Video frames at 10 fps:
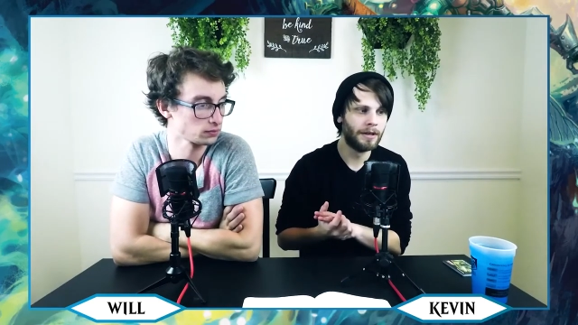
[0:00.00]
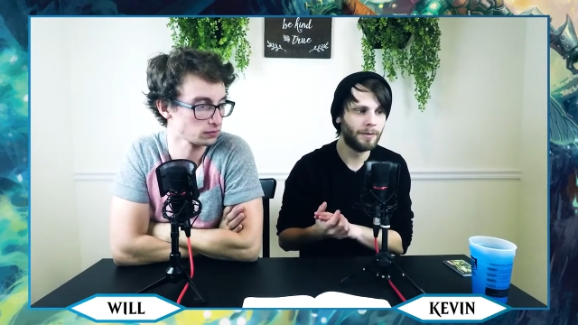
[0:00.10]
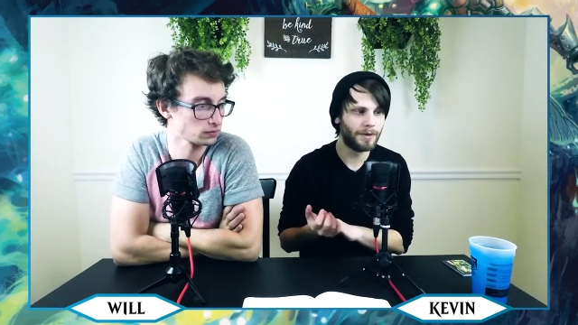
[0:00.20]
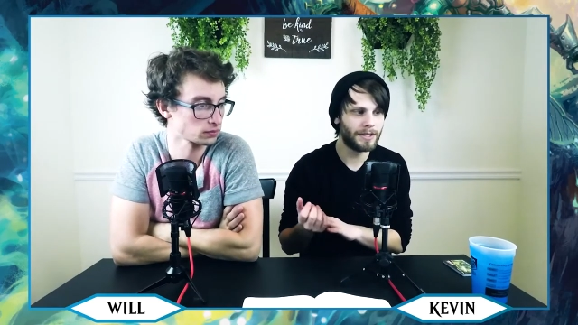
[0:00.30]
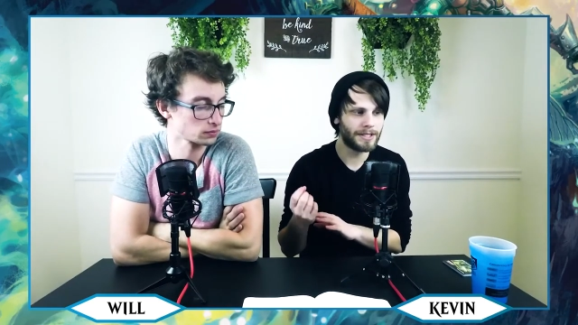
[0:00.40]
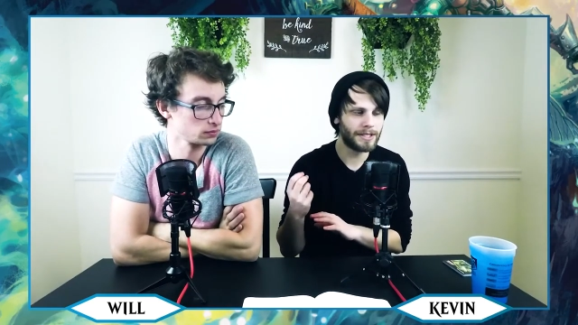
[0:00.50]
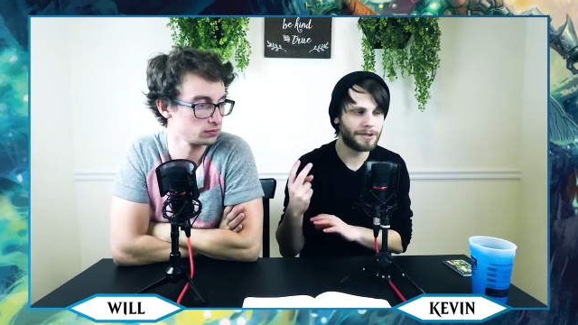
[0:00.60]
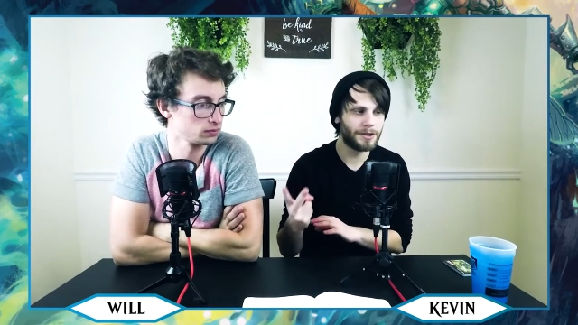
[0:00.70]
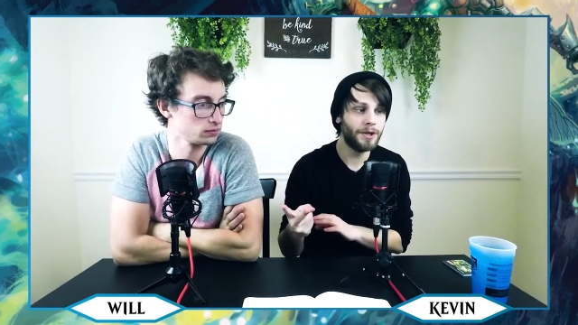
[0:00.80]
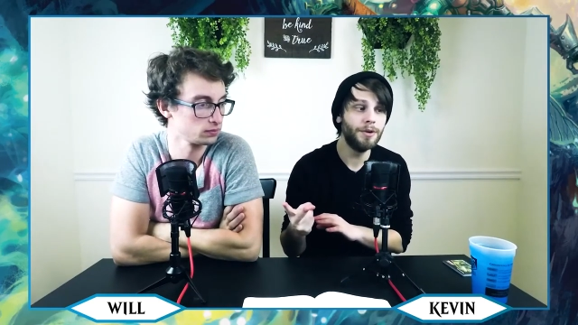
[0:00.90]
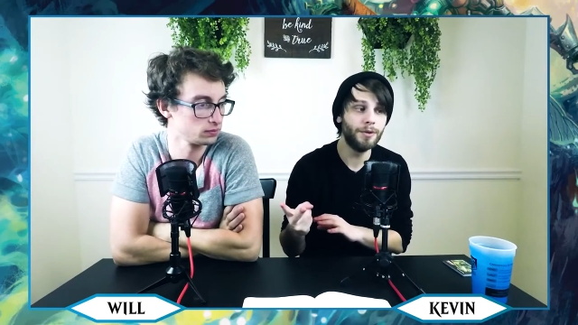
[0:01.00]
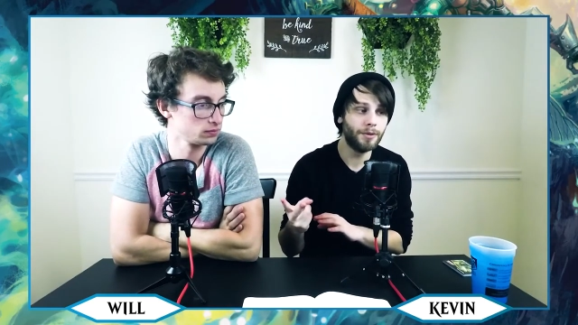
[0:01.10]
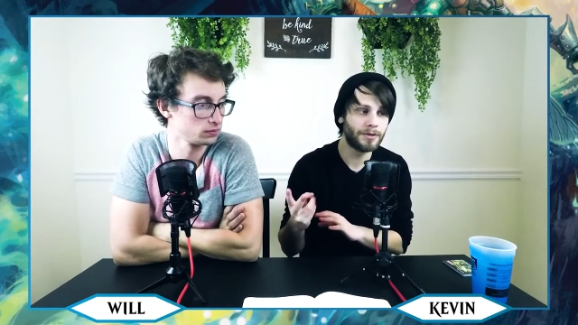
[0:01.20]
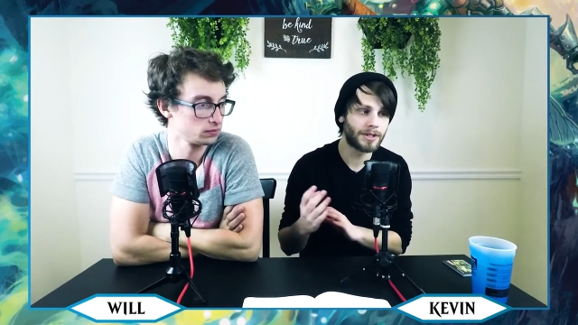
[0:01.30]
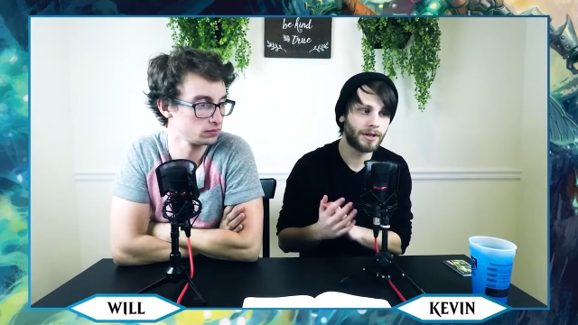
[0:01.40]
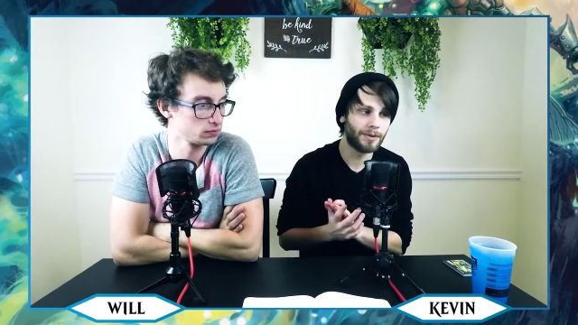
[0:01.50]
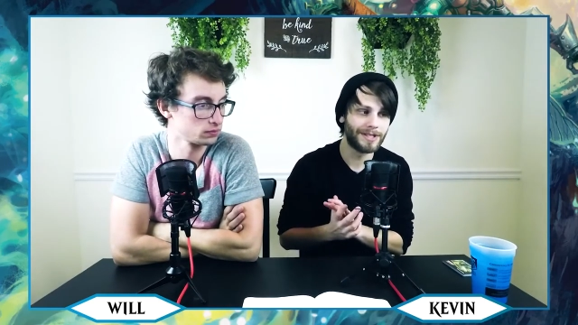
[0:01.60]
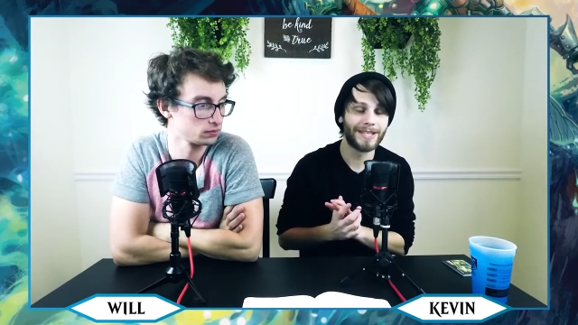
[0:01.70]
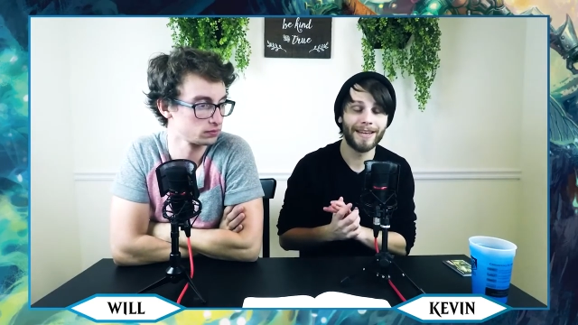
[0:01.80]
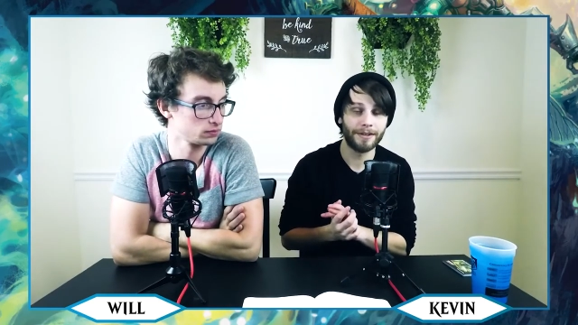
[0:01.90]
Speaker 1: We did see 2 Show and
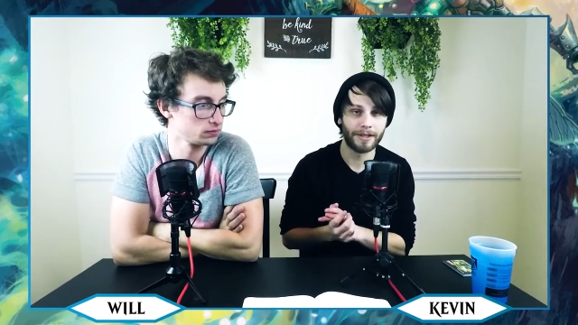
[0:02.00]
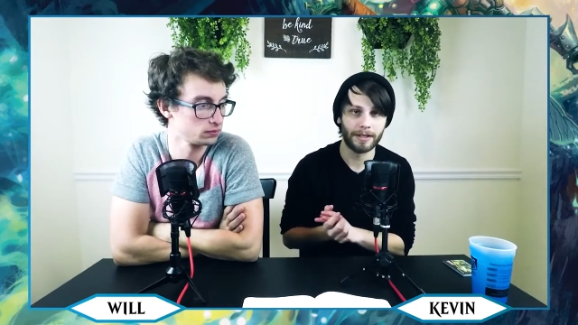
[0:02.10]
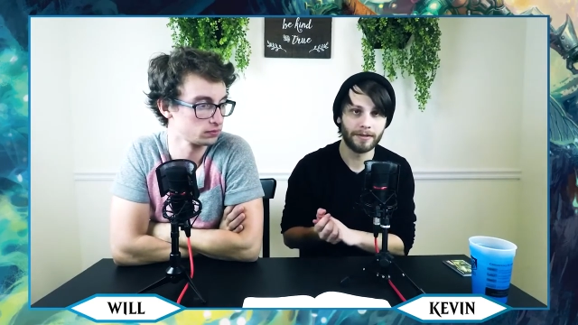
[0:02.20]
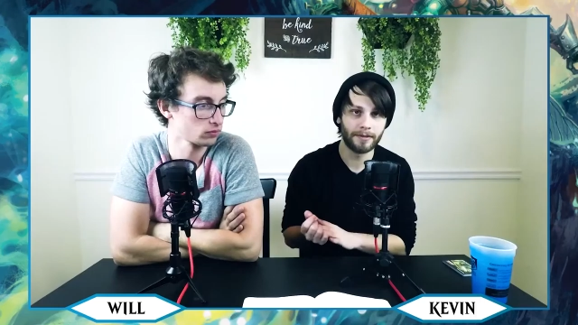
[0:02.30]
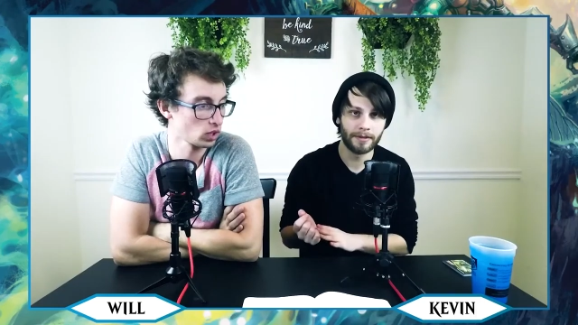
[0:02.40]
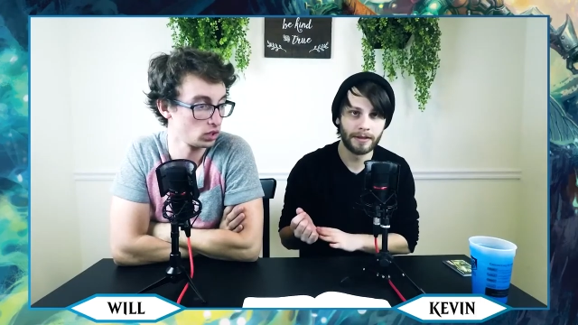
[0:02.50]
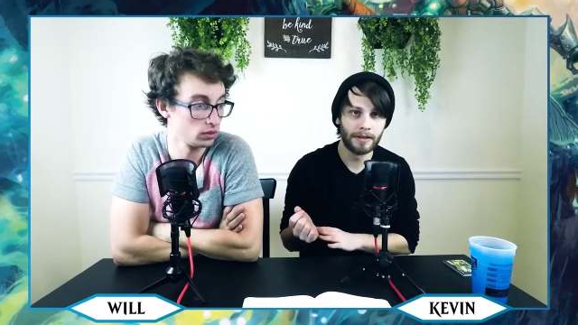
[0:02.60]
Tell decks,